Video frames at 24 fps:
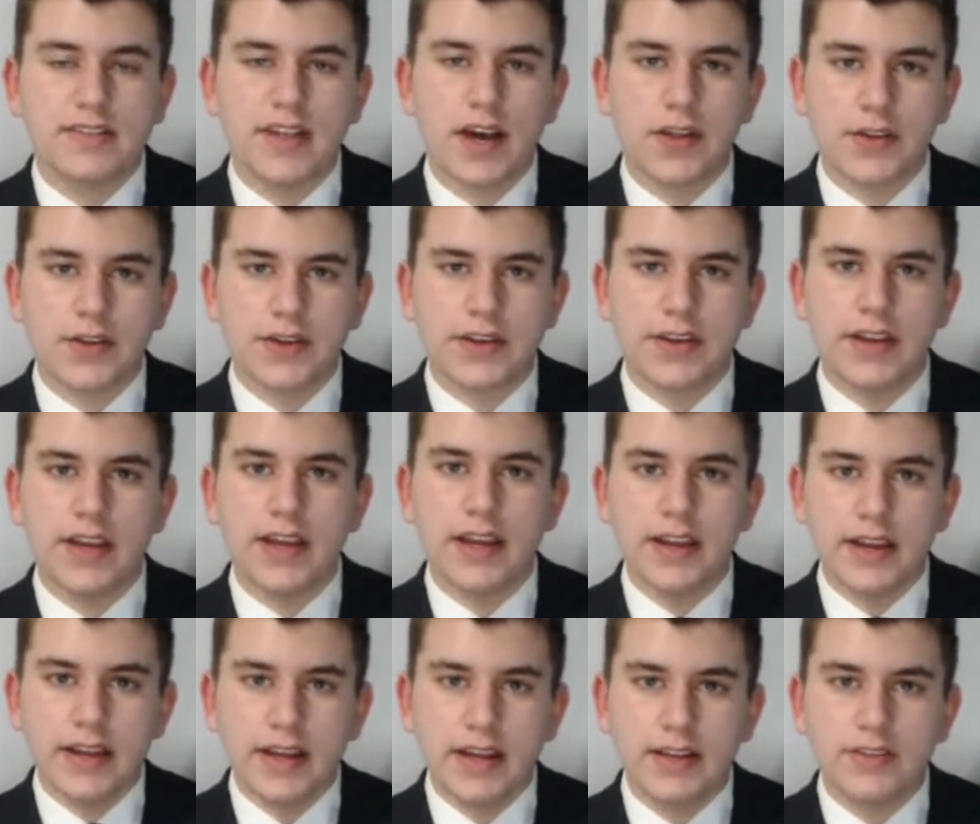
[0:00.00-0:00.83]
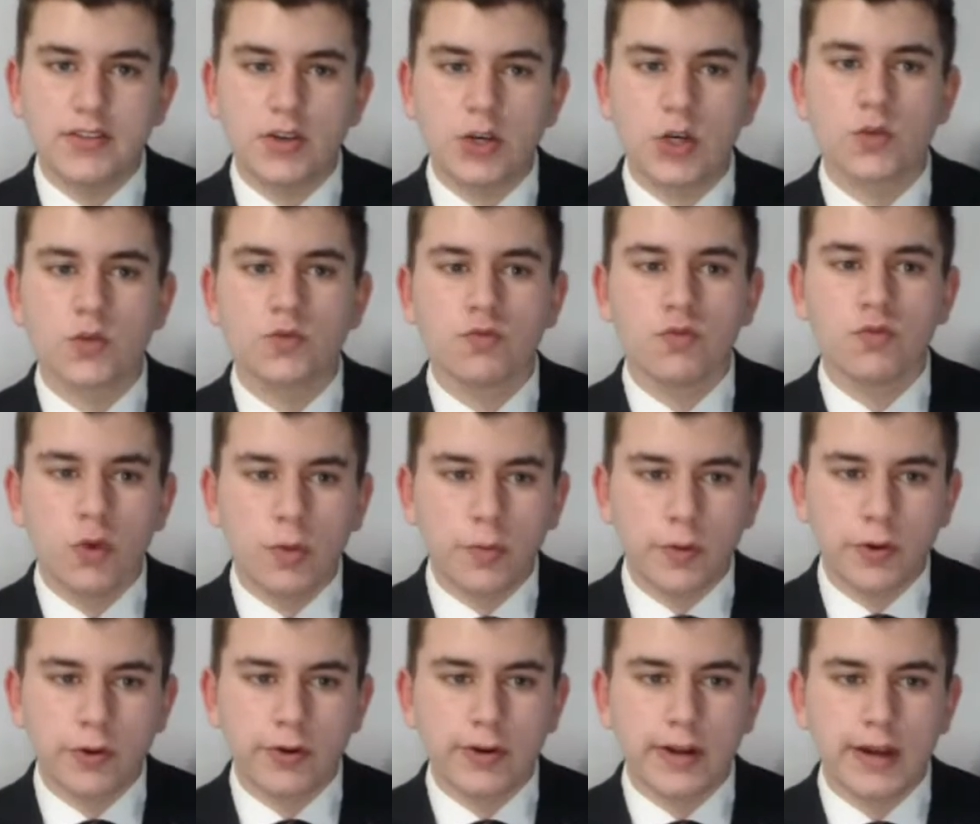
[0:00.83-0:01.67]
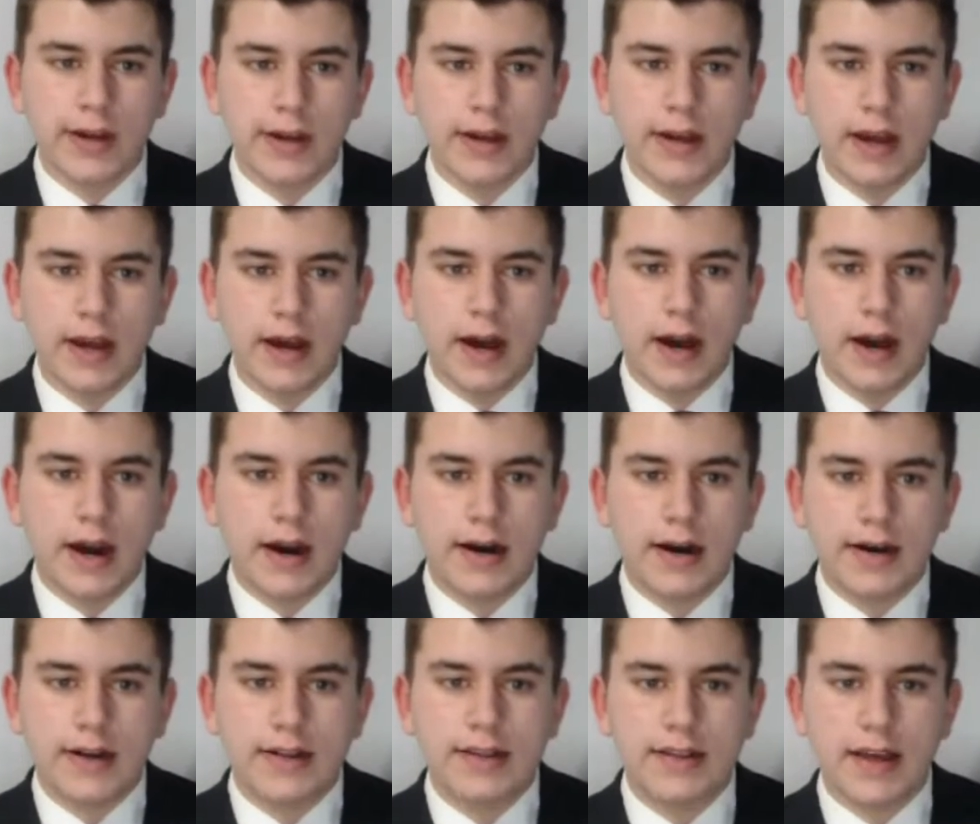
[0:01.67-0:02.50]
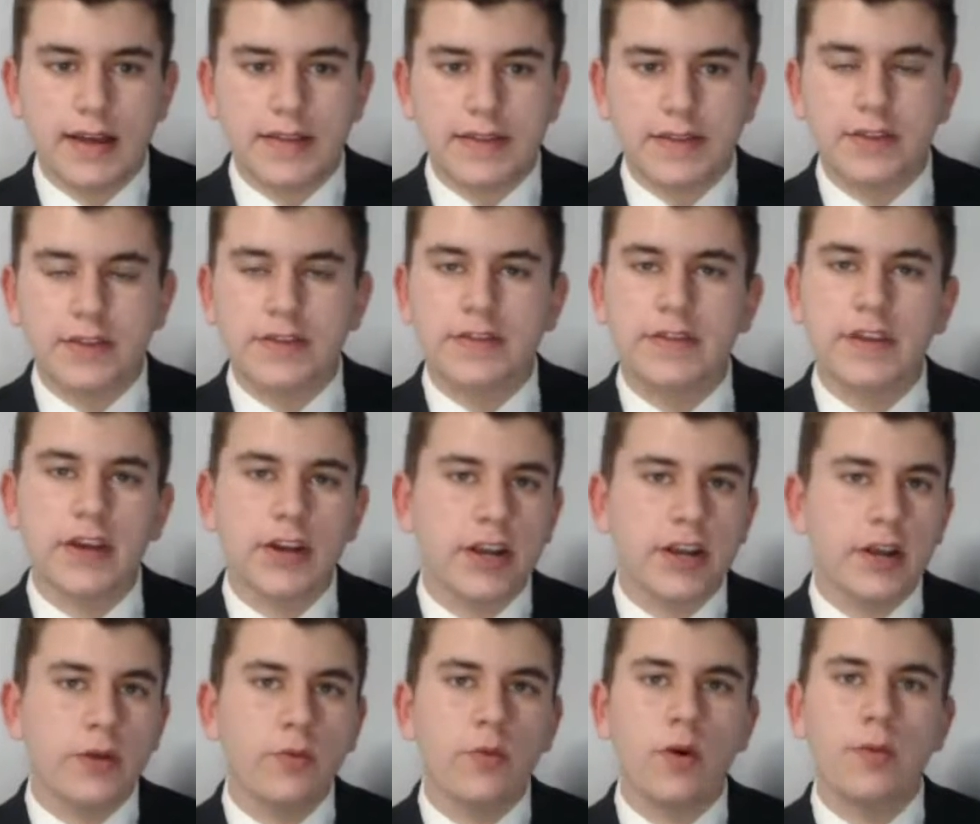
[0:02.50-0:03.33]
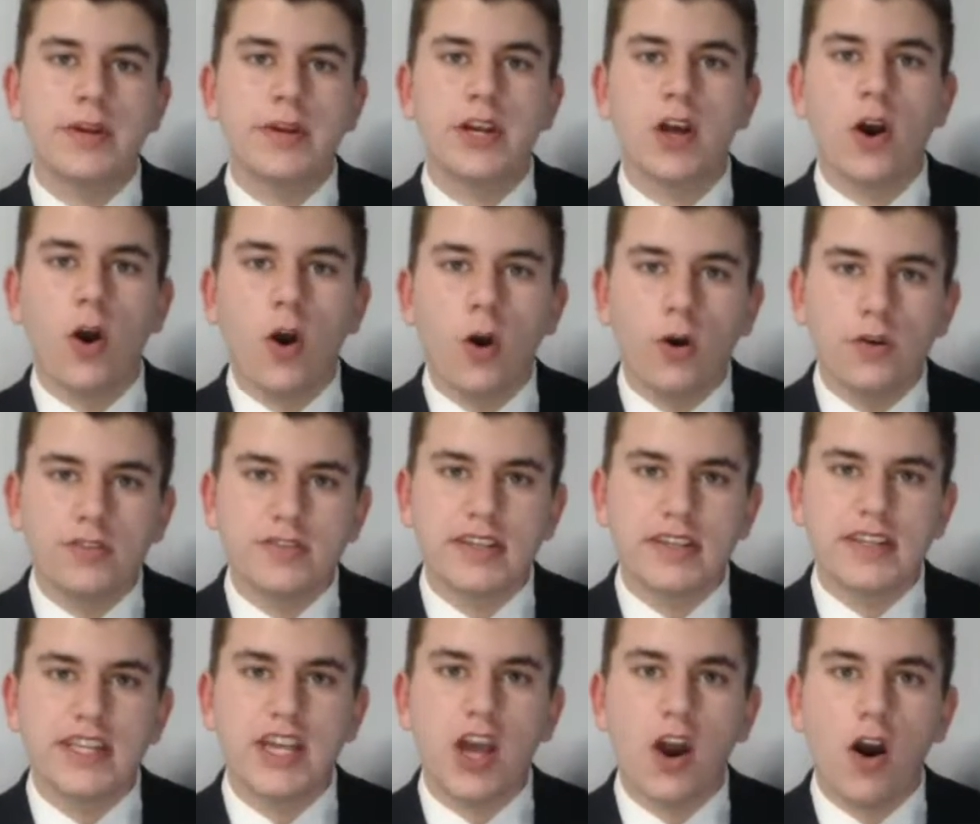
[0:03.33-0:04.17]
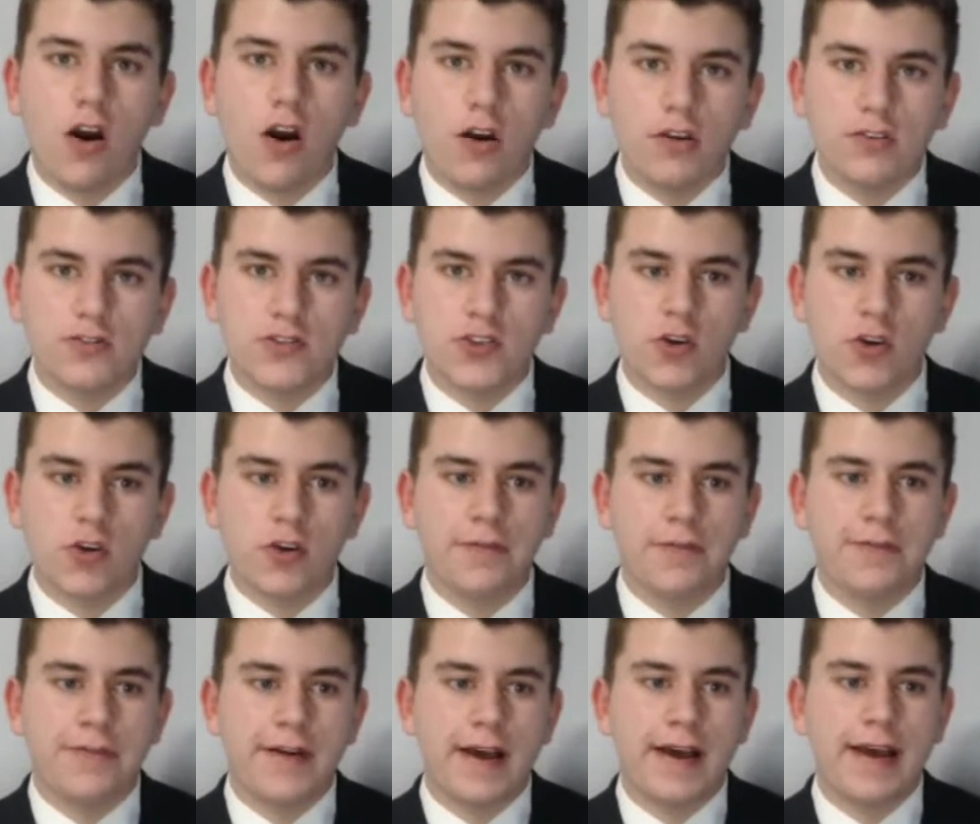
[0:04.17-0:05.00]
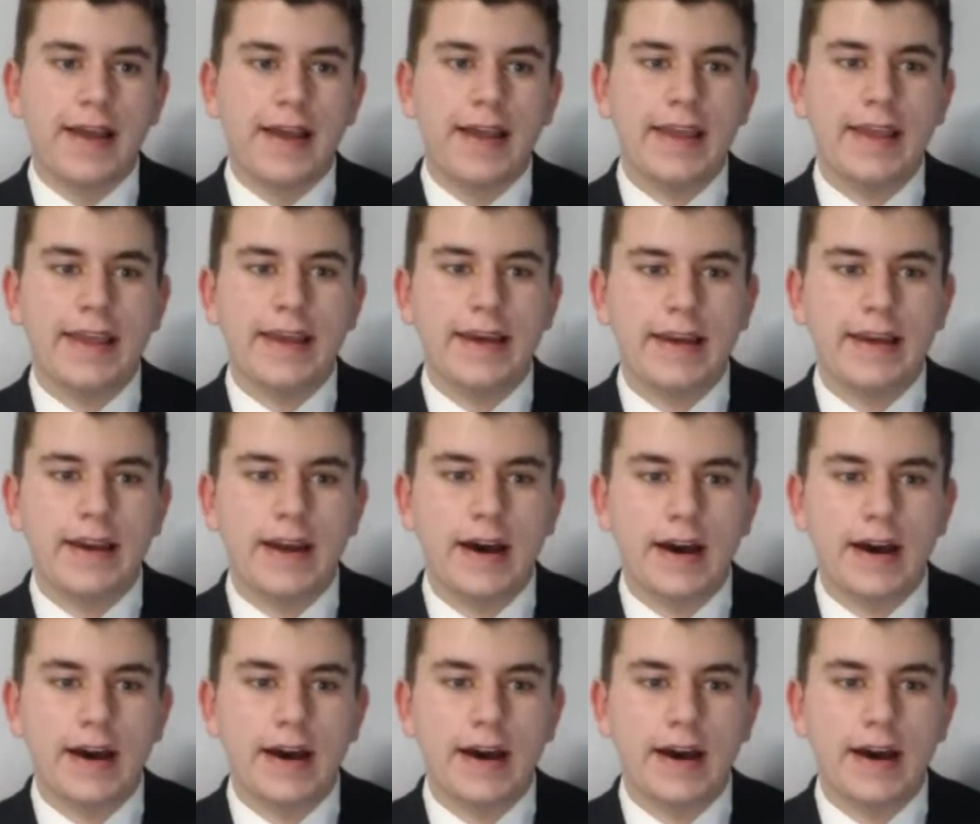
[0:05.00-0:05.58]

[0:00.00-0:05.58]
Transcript: Now, the Indians are rumored that they will be hosting the AllStar event in